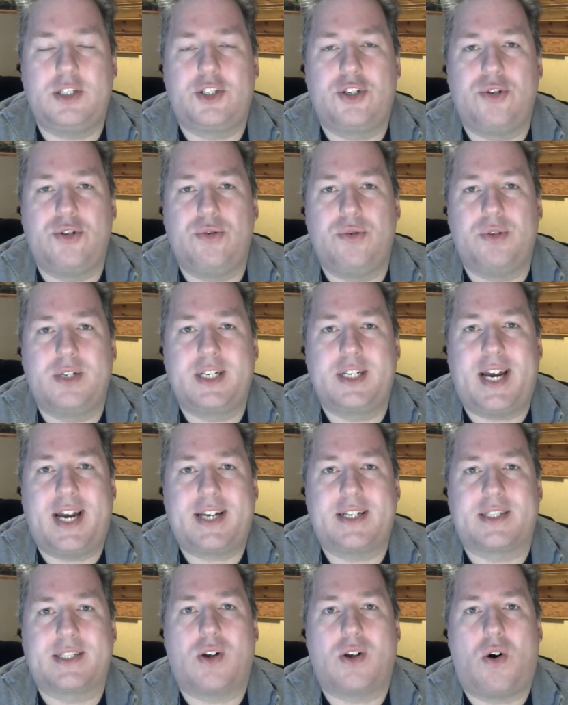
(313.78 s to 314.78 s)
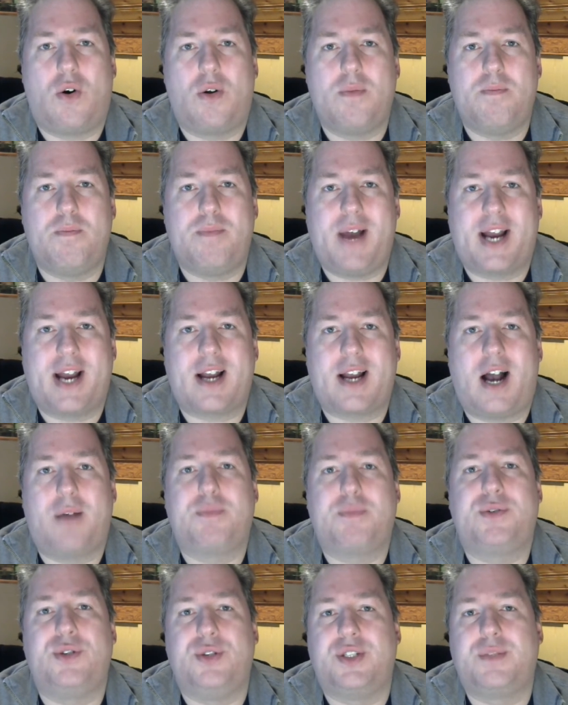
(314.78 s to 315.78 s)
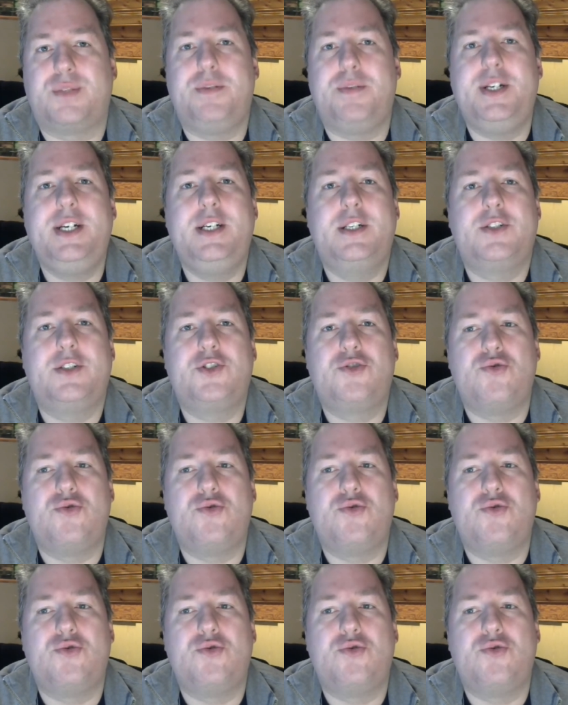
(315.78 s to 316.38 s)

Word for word: to get us all back up to speed,